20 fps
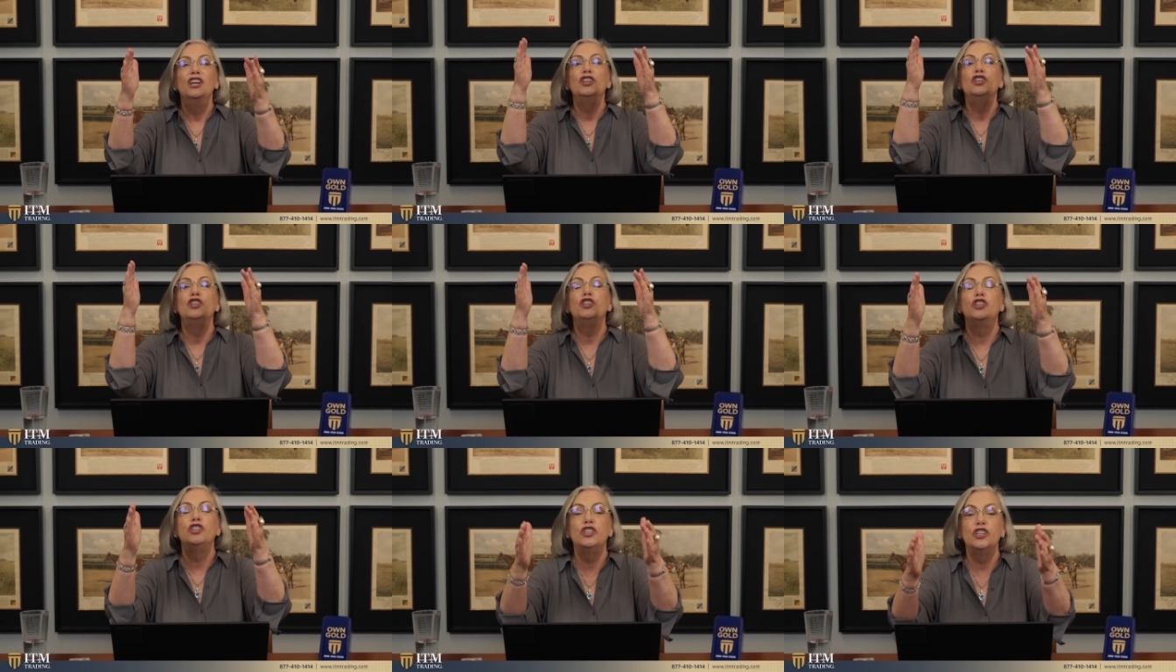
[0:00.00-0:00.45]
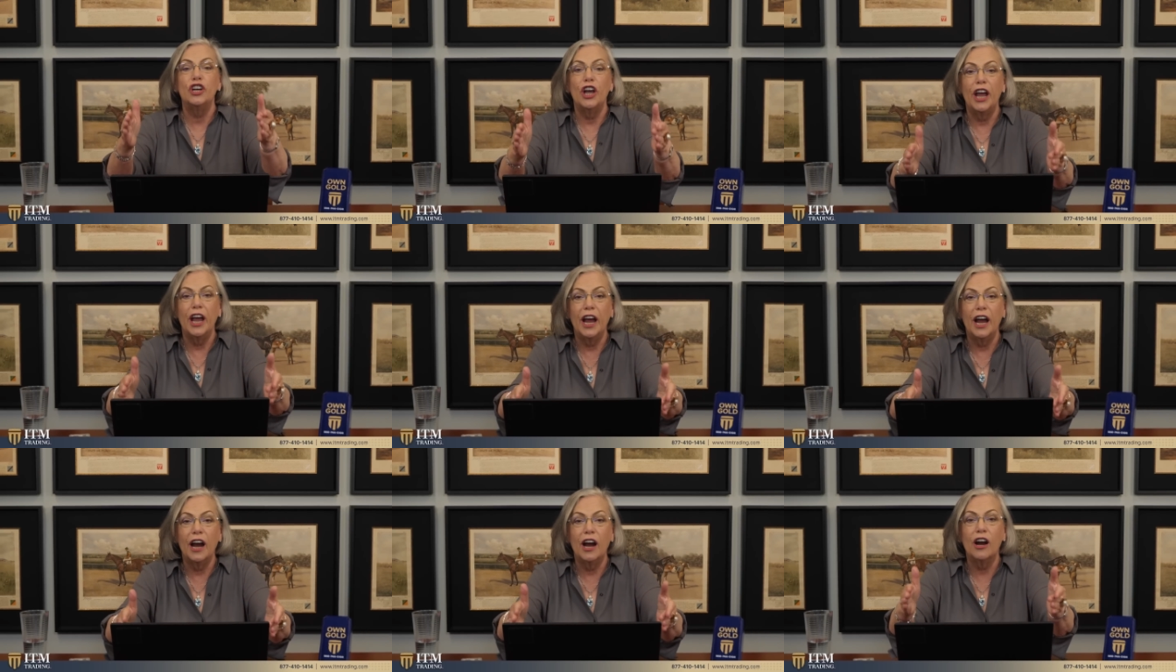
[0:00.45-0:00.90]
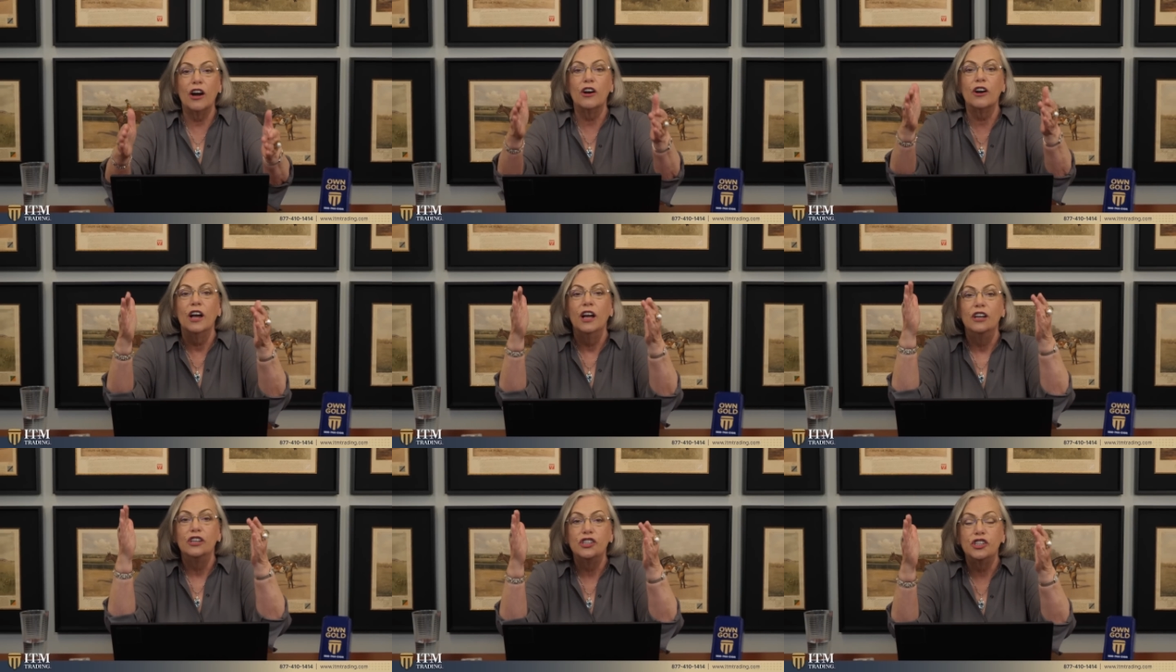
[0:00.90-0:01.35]

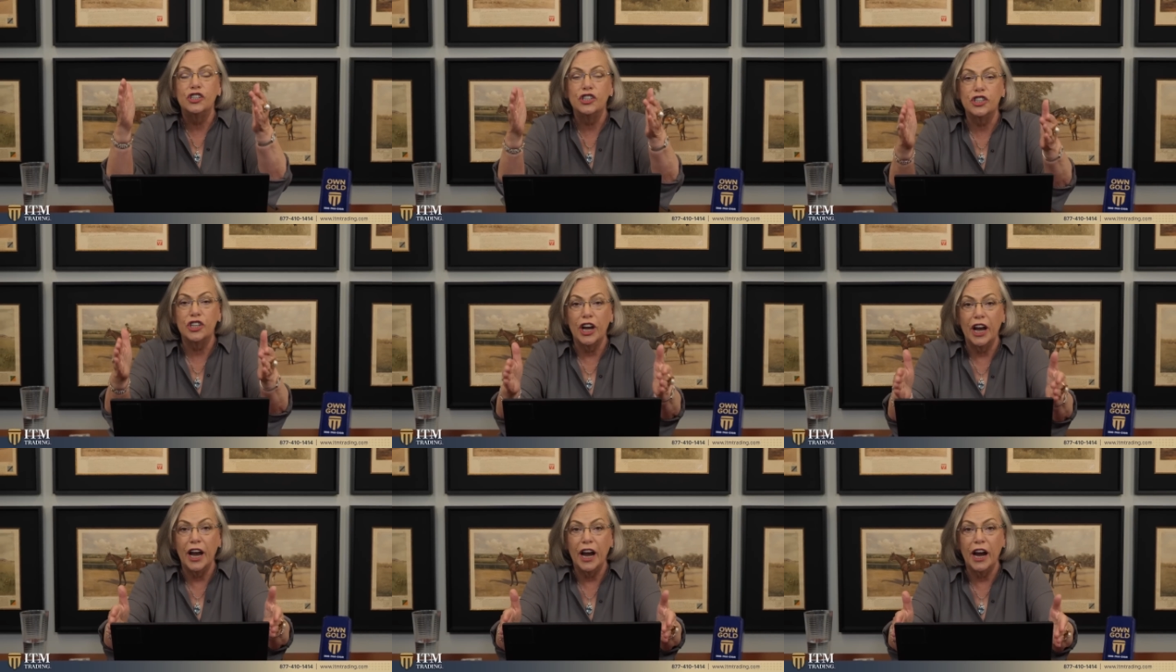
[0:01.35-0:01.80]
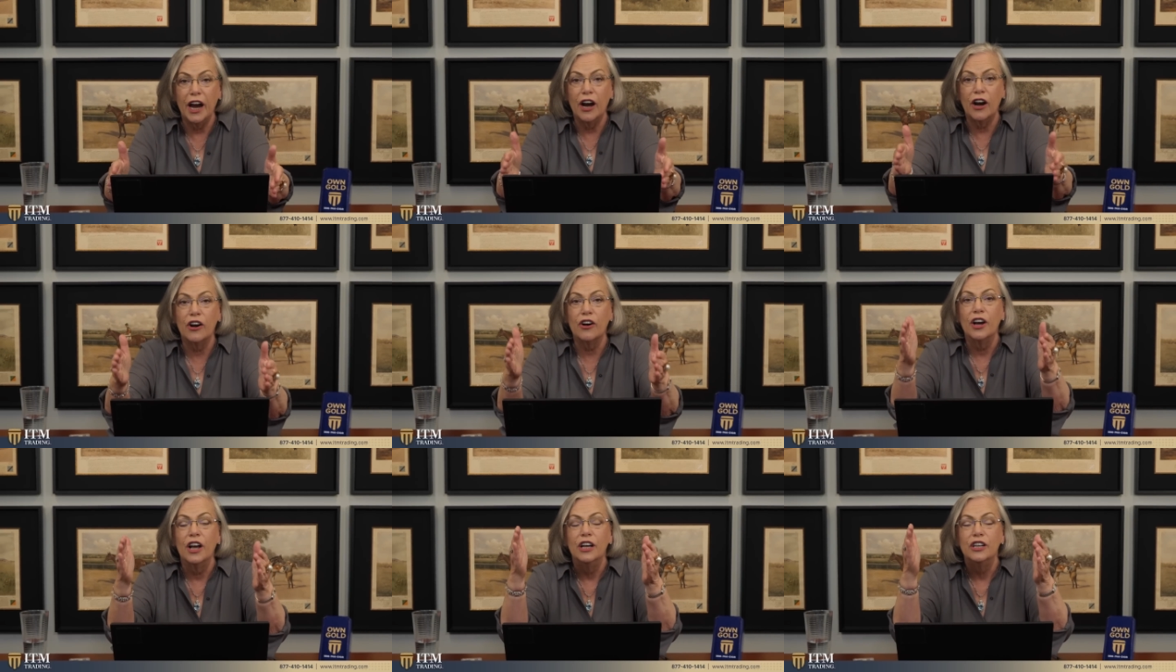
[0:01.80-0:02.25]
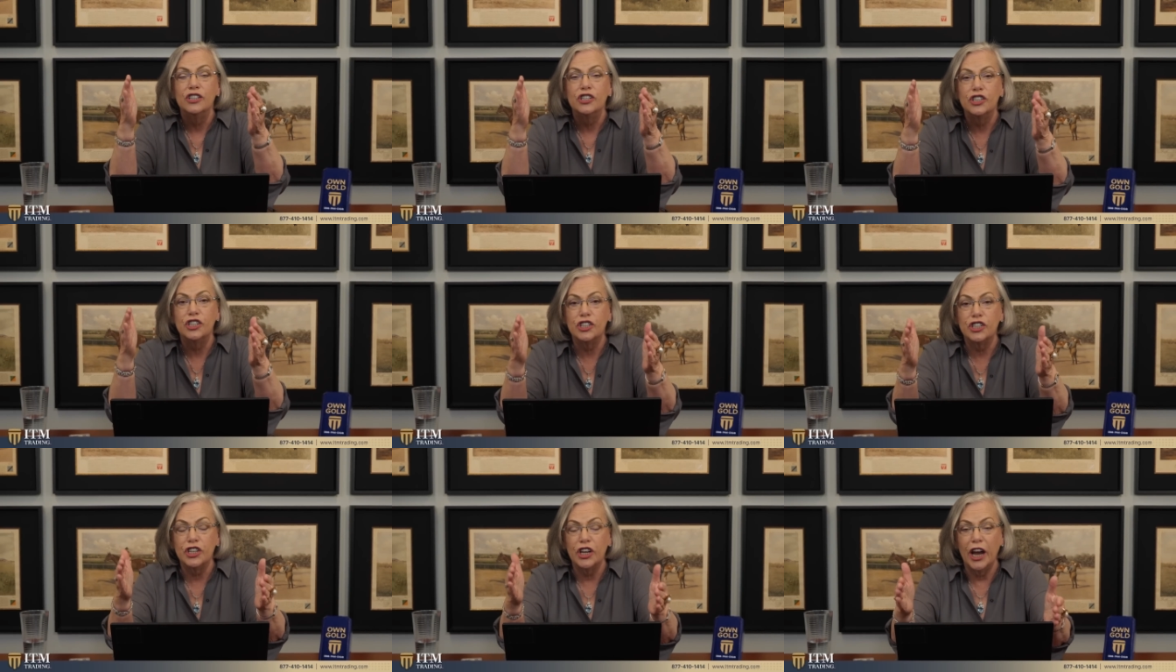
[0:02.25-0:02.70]
share, share,
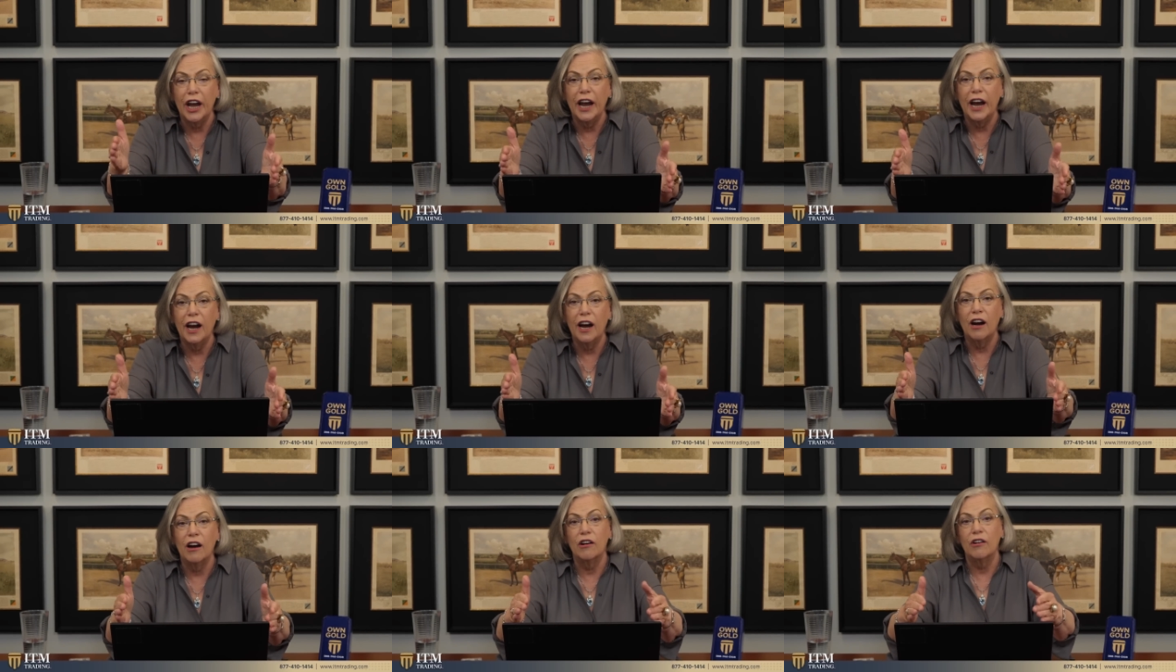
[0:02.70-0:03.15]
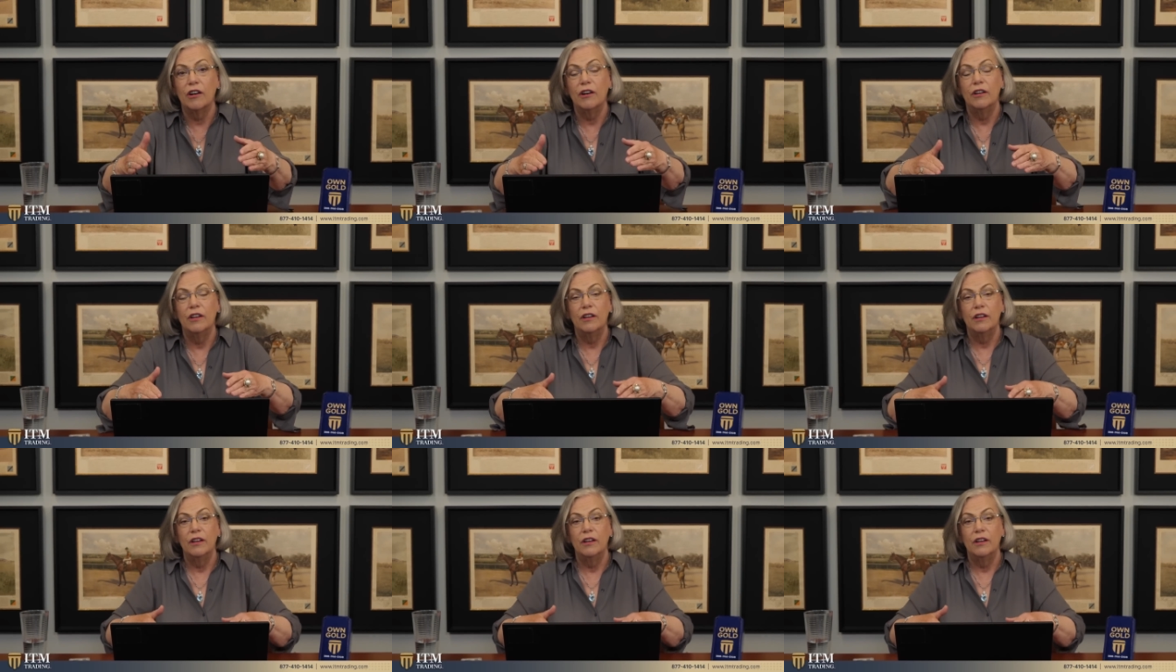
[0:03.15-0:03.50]
share.